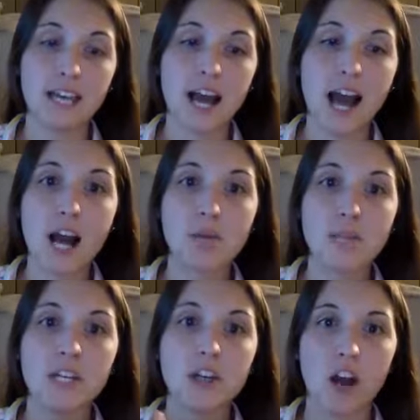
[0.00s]
how
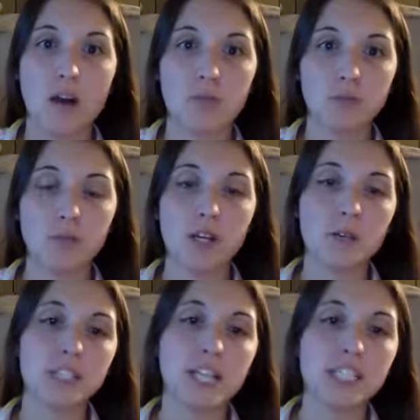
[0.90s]
many cups, right?
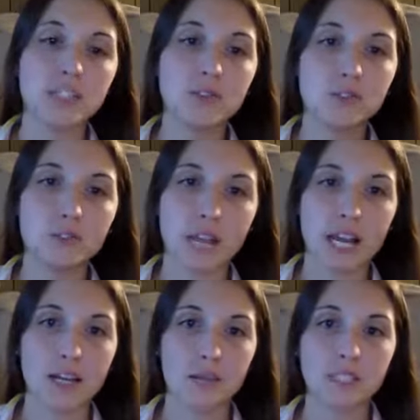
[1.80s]
We change those
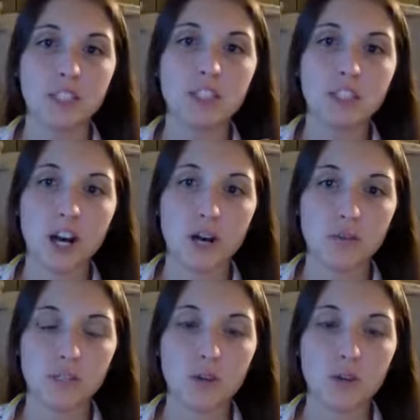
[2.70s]
grams into cups.